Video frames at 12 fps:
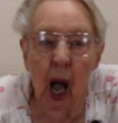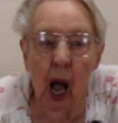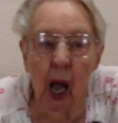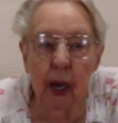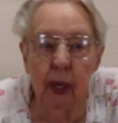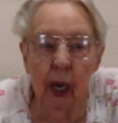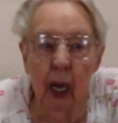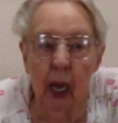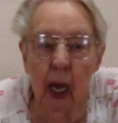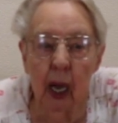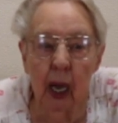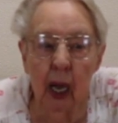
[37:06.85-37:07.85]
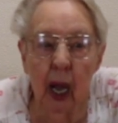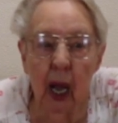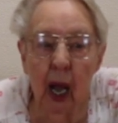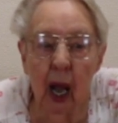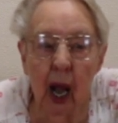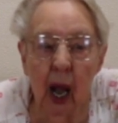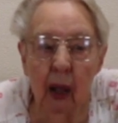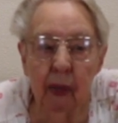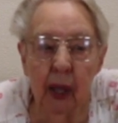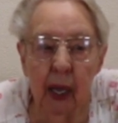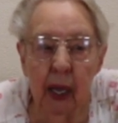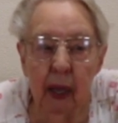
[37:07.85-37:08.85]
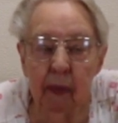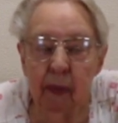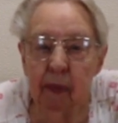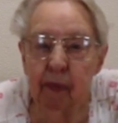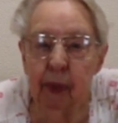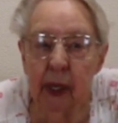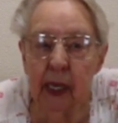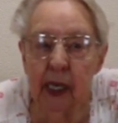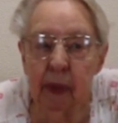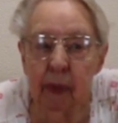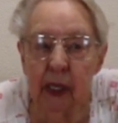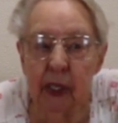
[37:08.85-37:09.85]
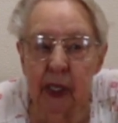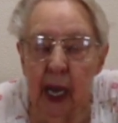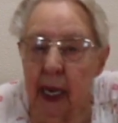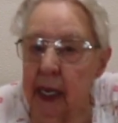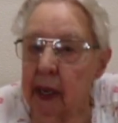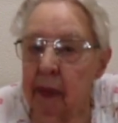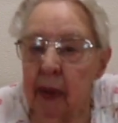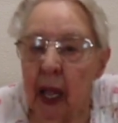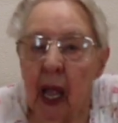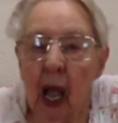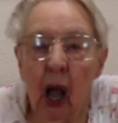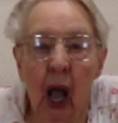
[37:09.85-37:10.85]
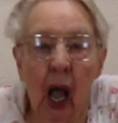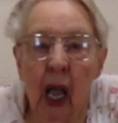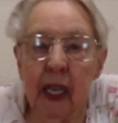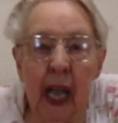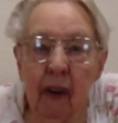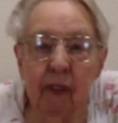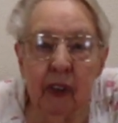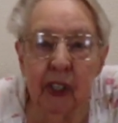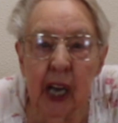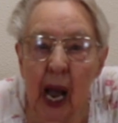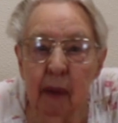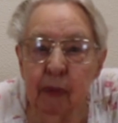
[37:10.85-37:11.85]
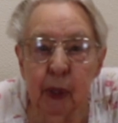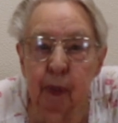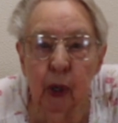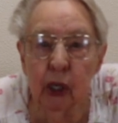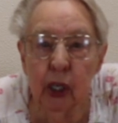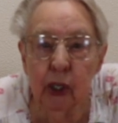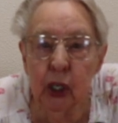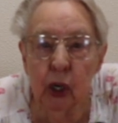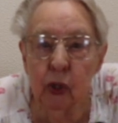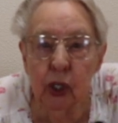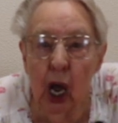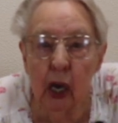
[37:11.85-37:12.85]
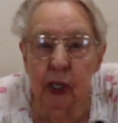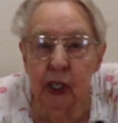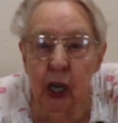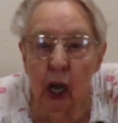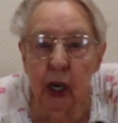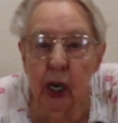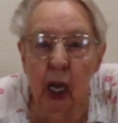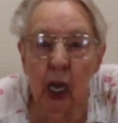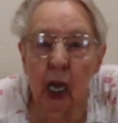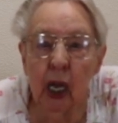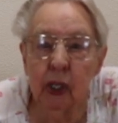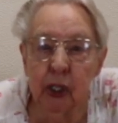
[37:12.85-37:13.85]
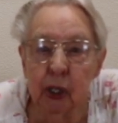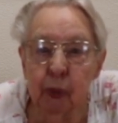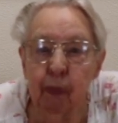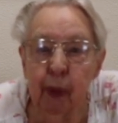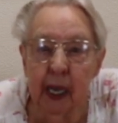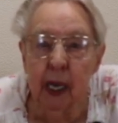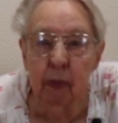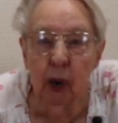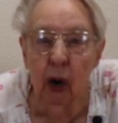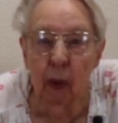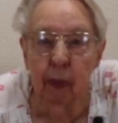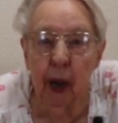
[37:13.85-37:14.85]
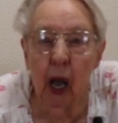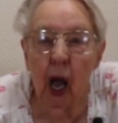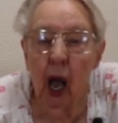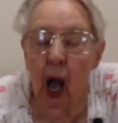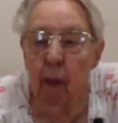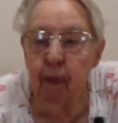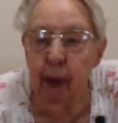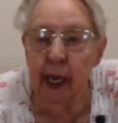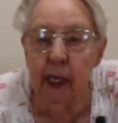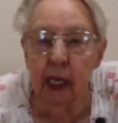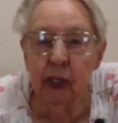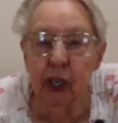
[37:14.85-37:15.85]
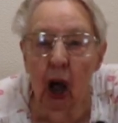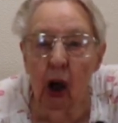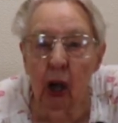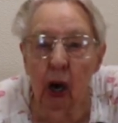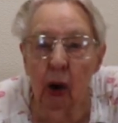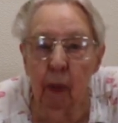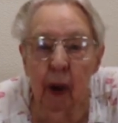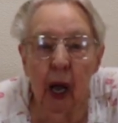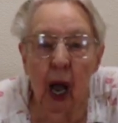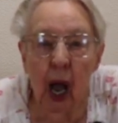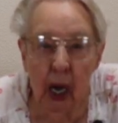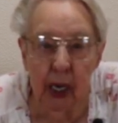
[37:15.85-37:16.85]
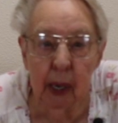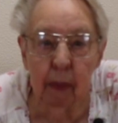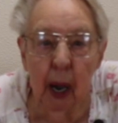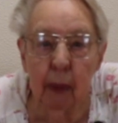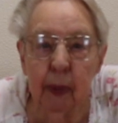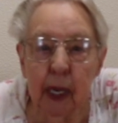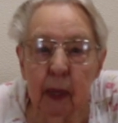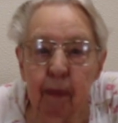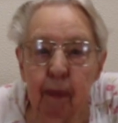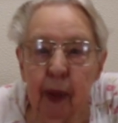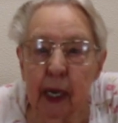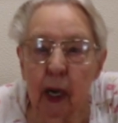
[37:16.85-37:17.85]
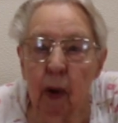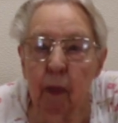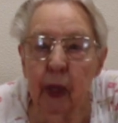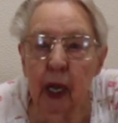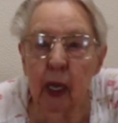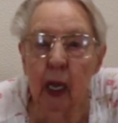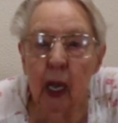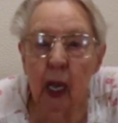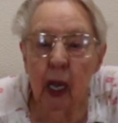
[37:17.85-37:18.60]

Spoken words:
And the policeman said, "You haven't time to put your shoes on, son. Just pick them up and pick your dog up, and your mum can pick up the